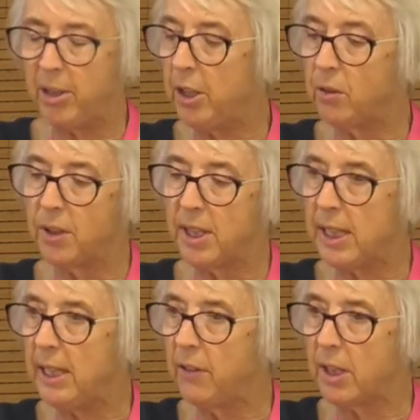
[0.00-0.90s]
beyond
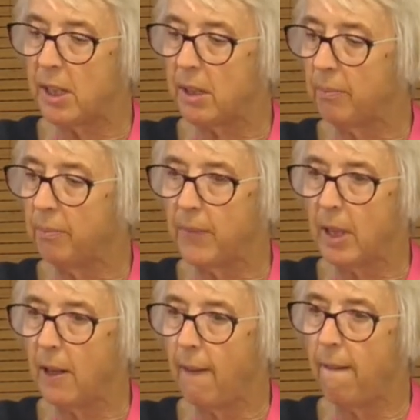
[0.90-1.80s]
Stevenson.
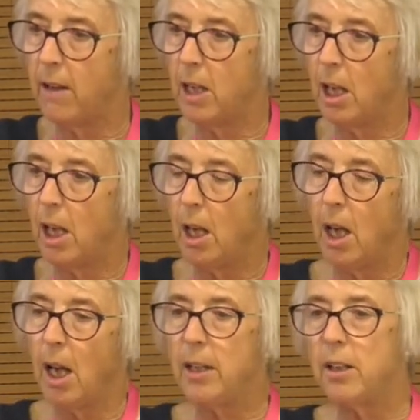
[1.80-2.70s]

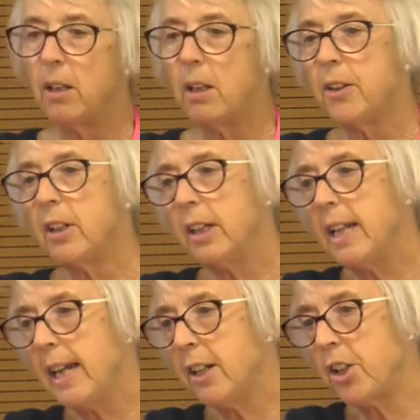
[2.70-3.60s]
And her other
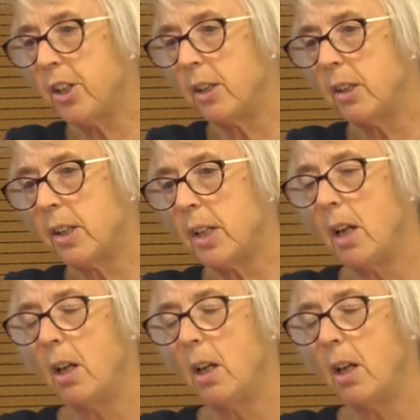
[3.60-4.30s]
connections.